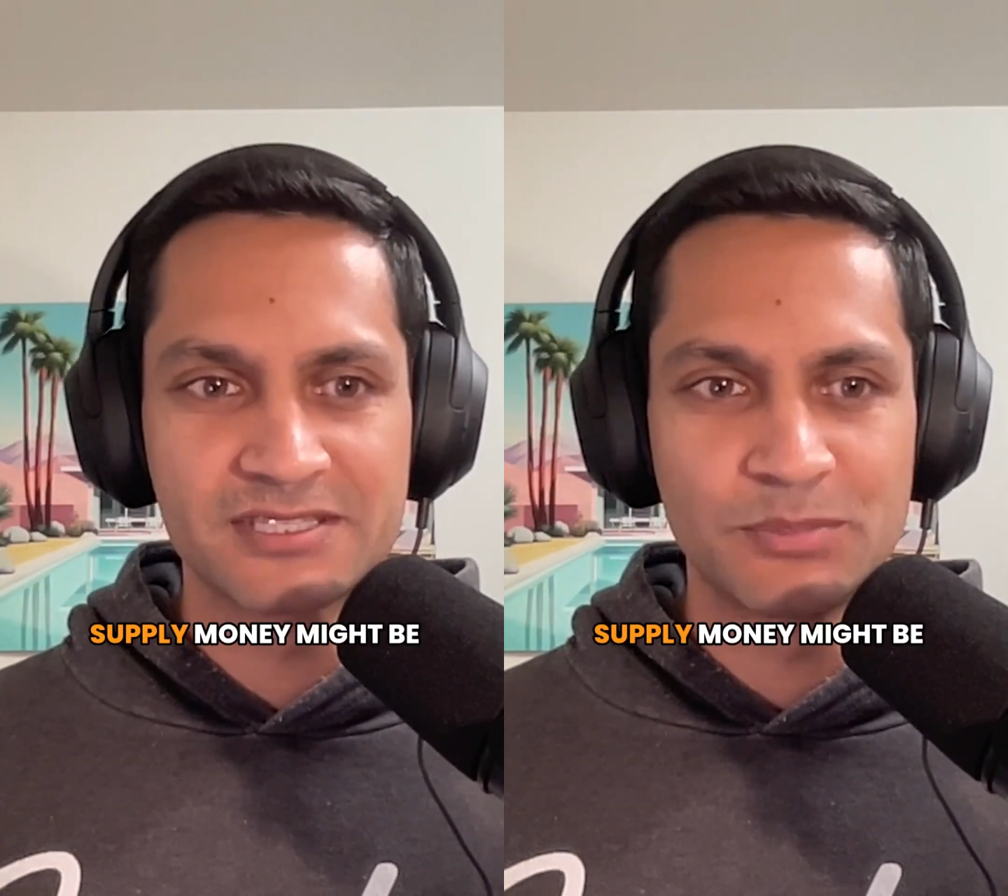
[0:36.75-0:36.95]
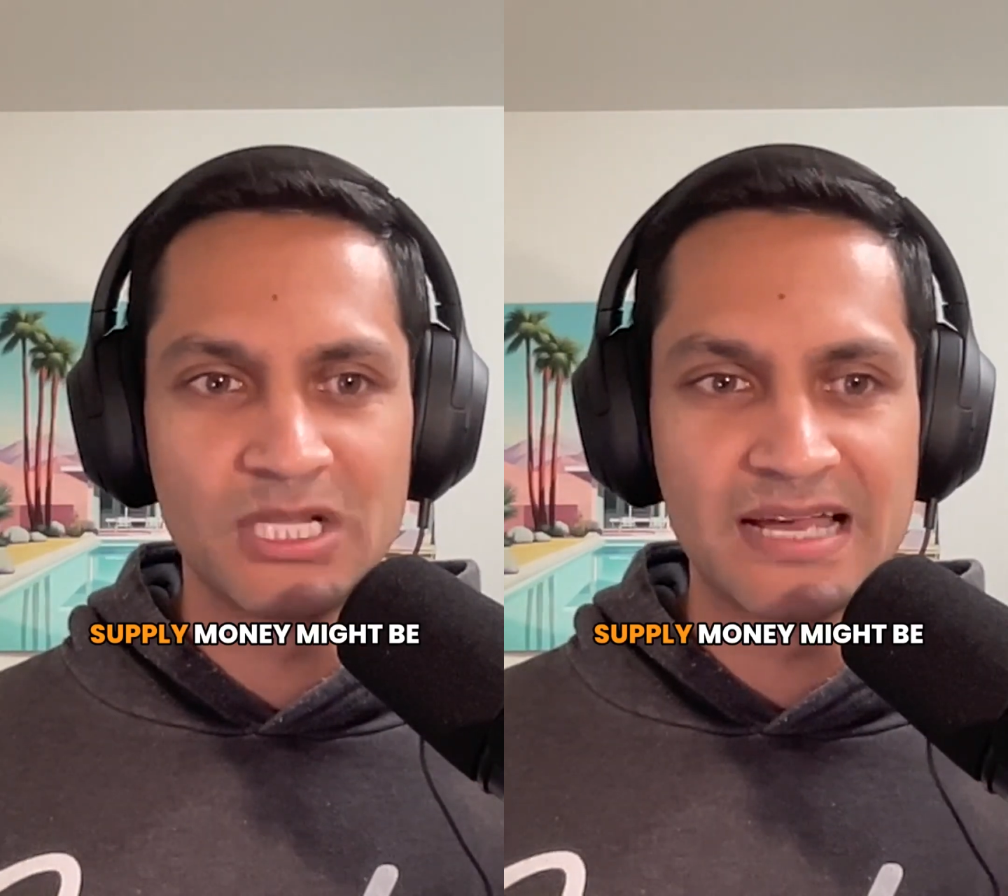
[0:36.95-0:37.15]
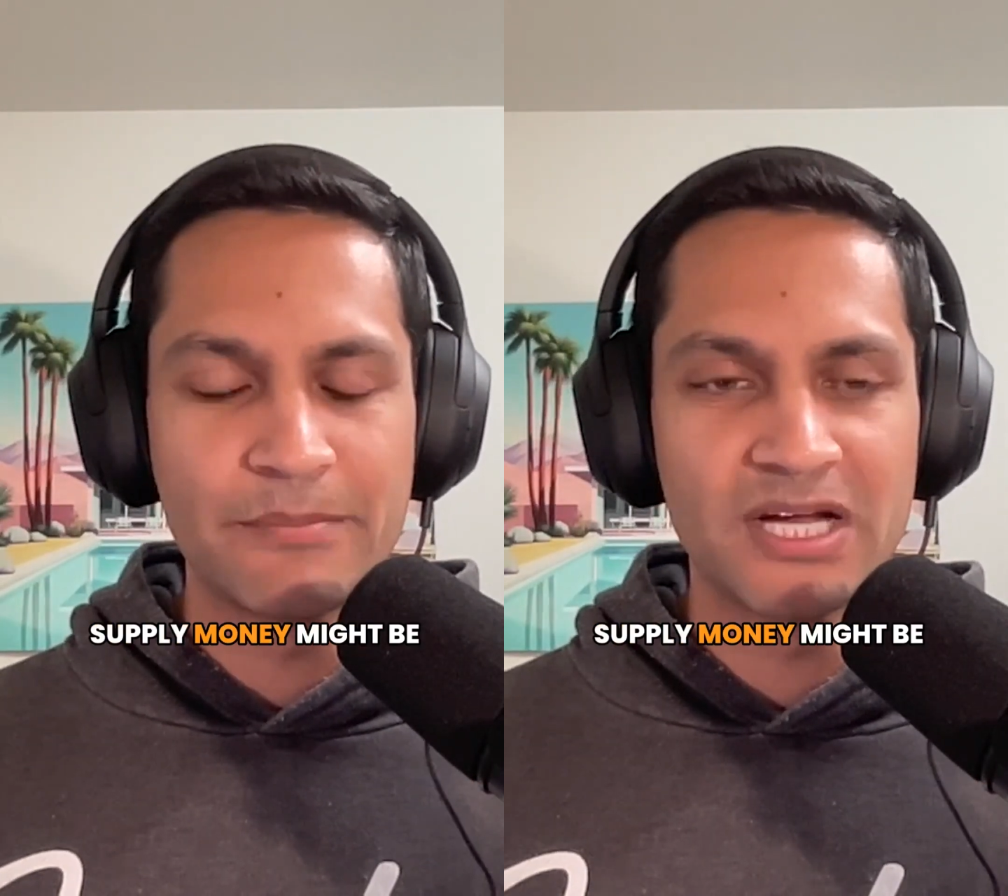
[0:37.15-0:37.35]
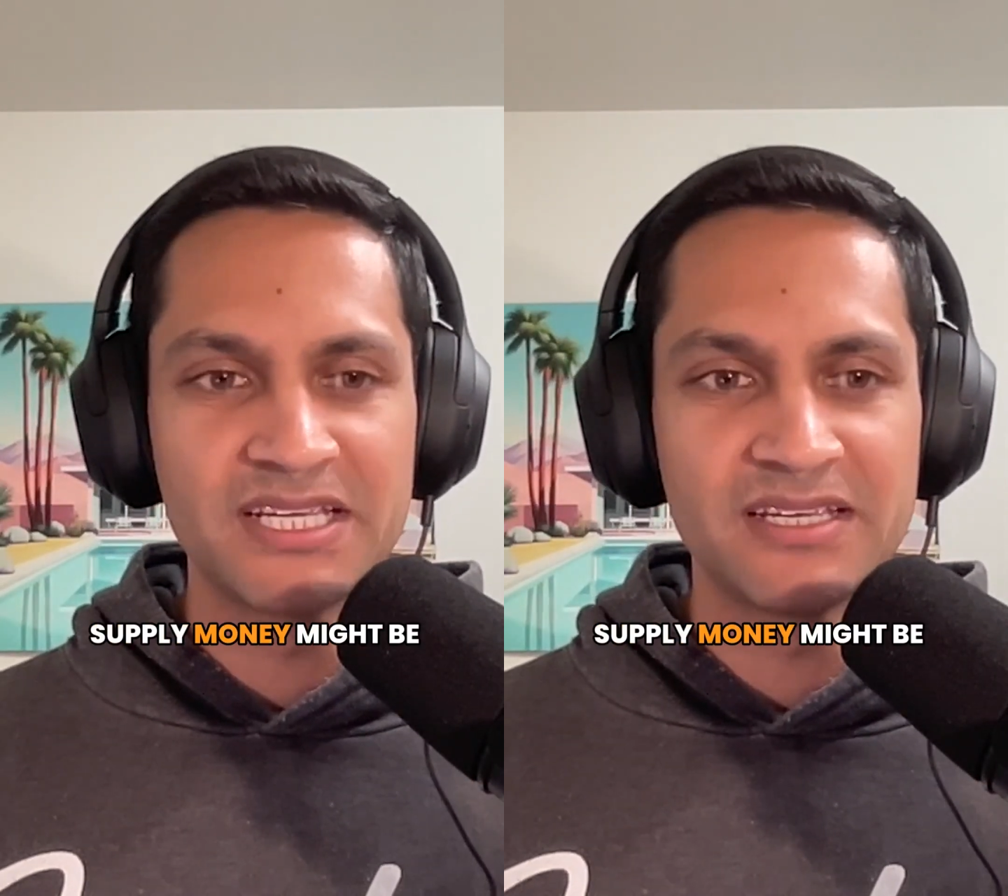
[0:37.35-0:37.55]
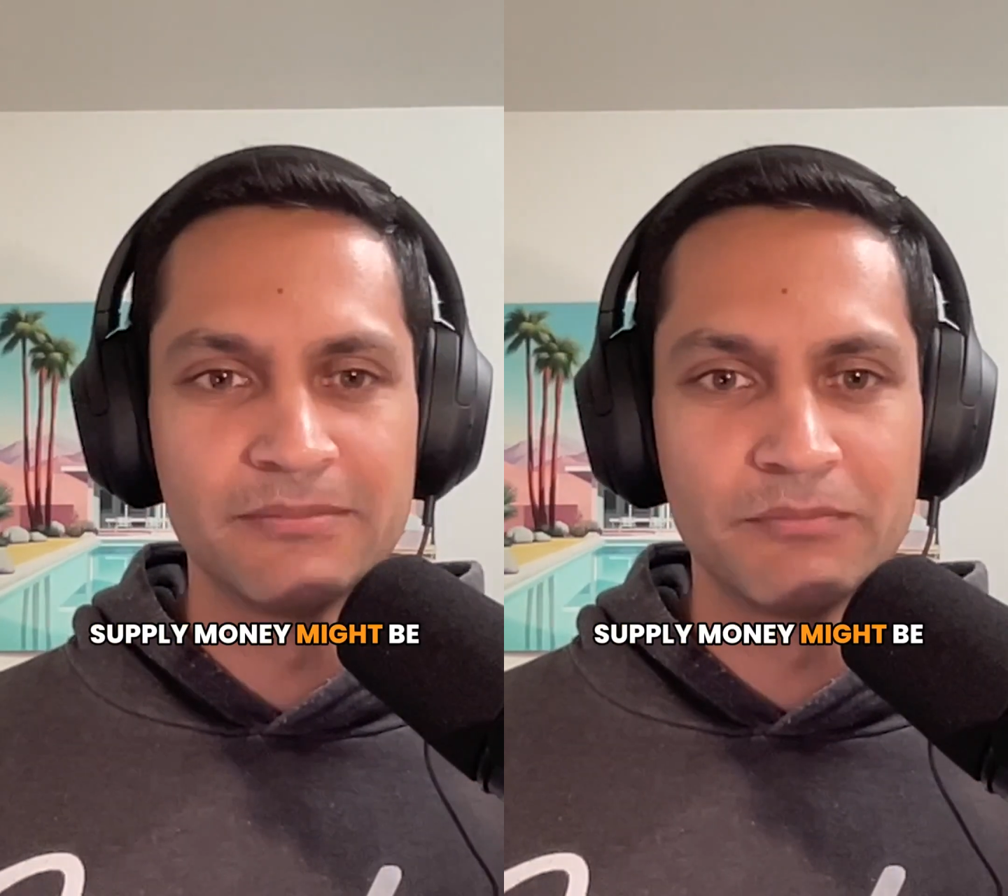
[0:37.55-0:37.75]
supply
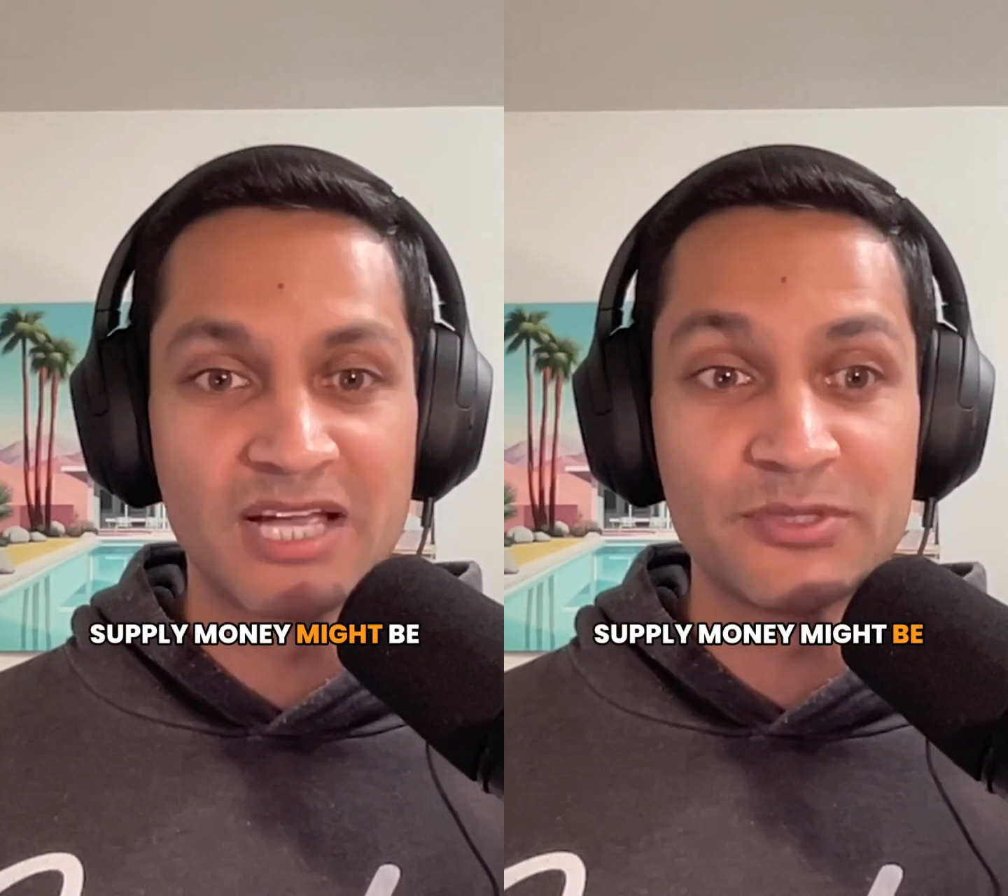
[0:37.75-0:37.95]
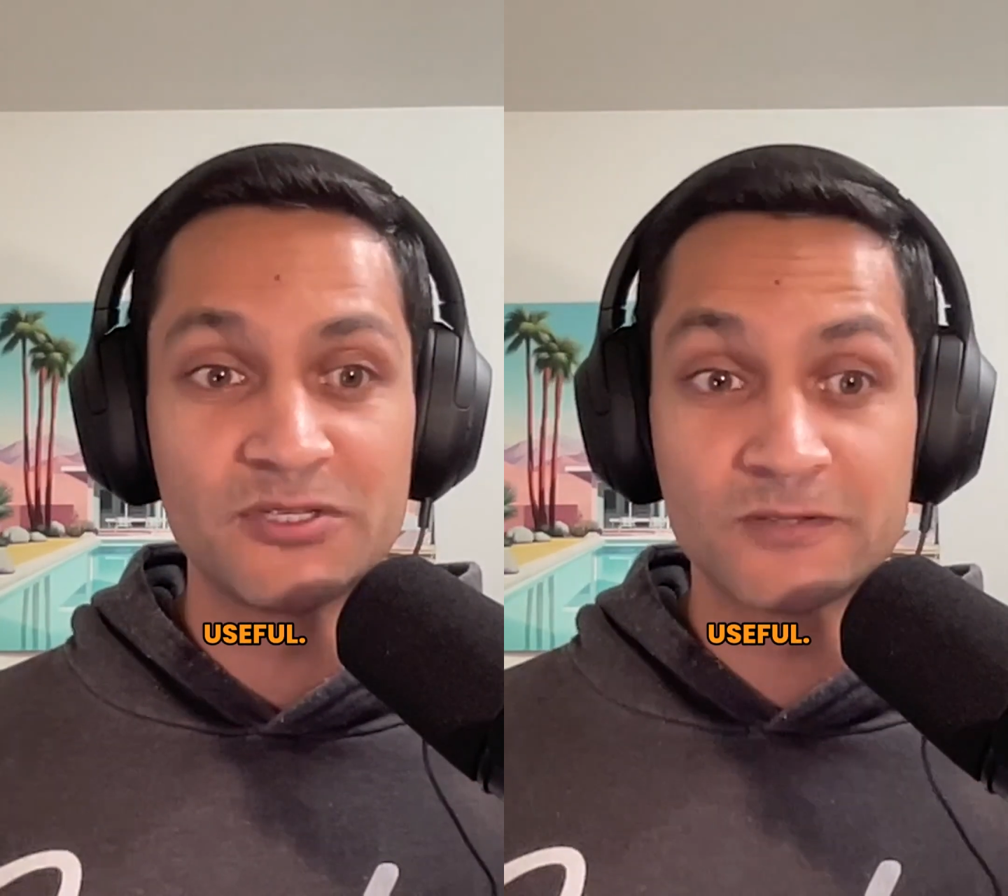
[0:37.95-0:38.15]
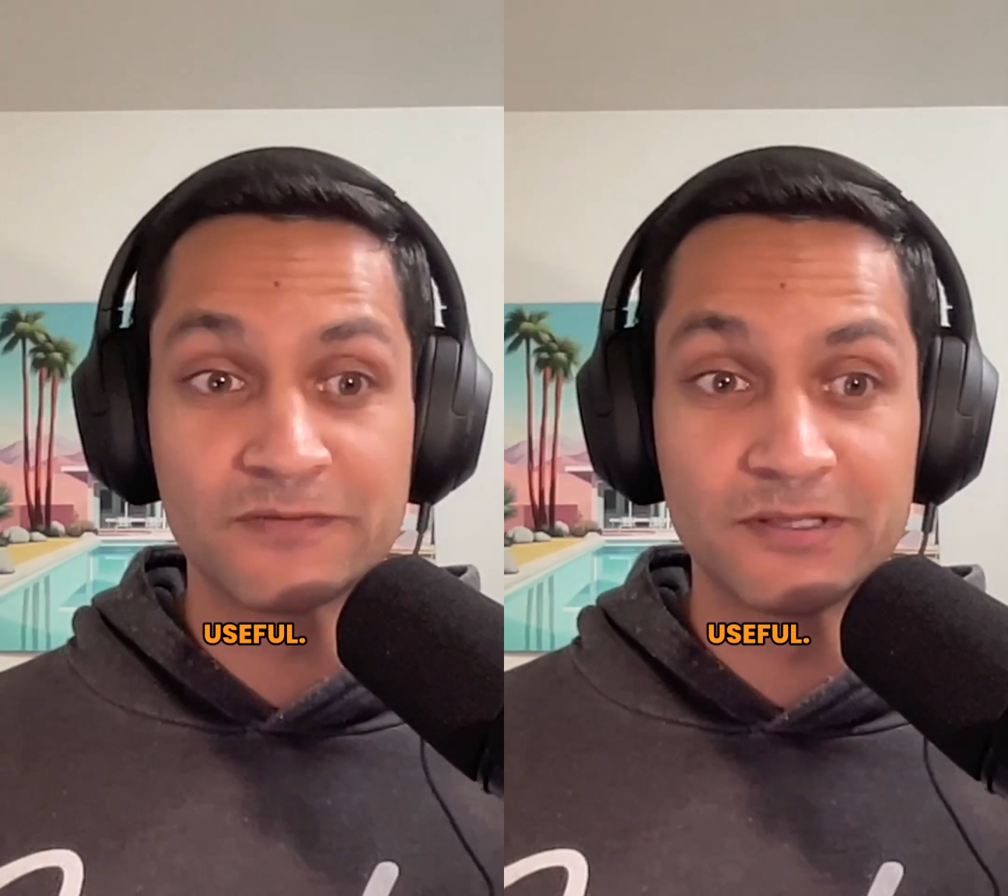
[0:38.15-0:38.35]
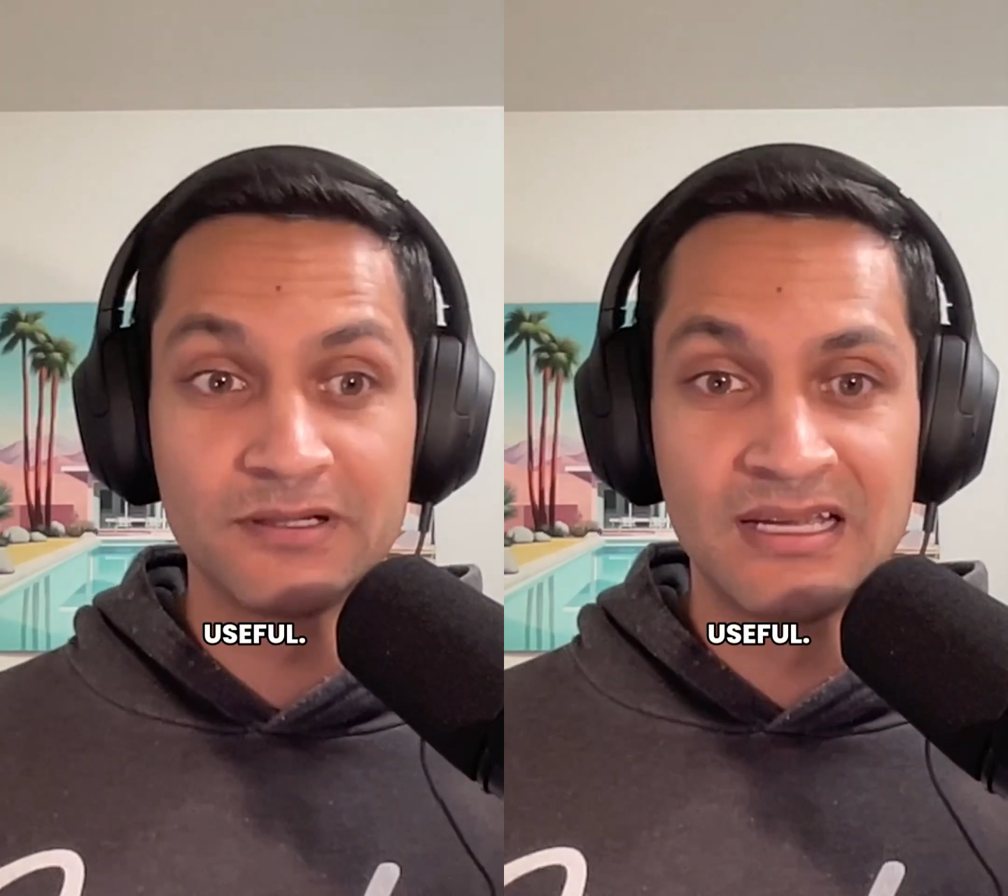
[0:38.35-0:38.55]
money might be useful